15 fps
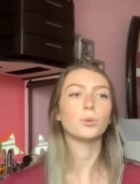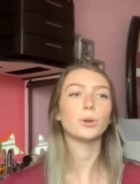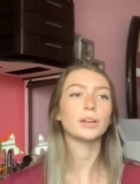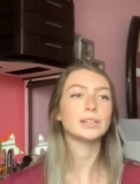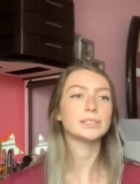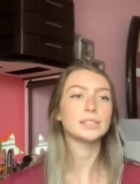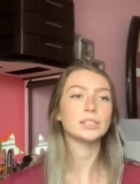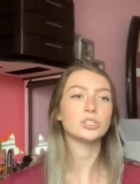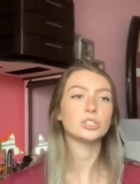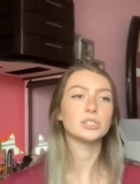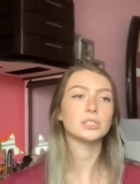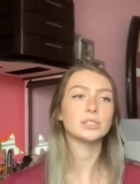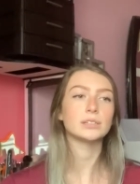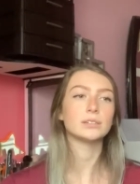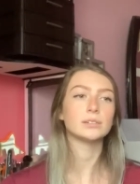organization
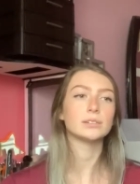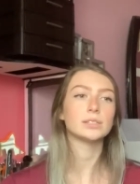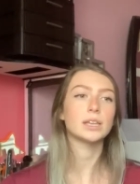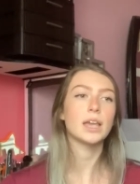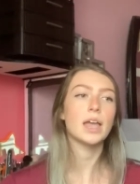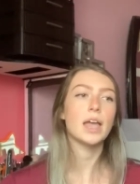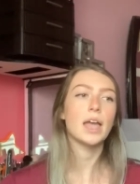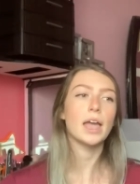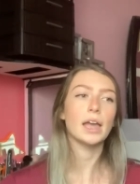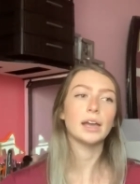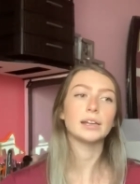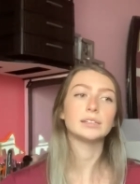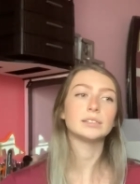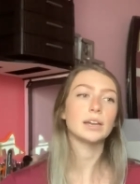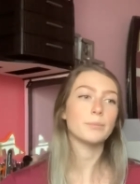skills
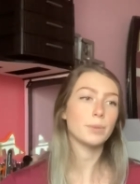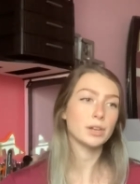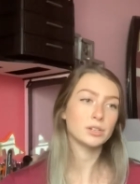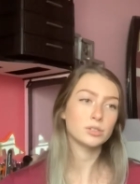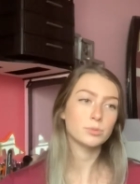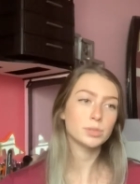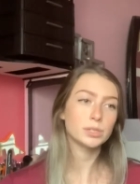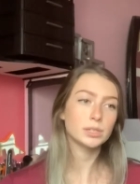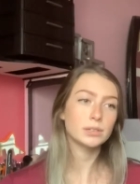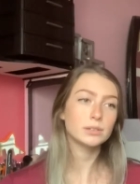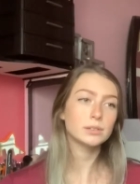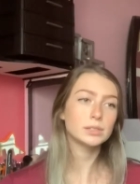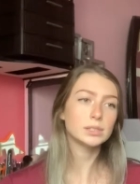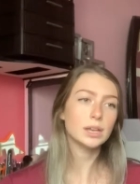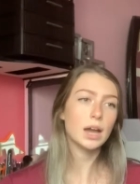and time management
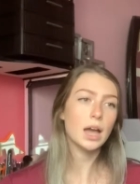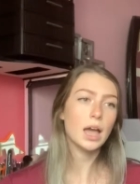skills.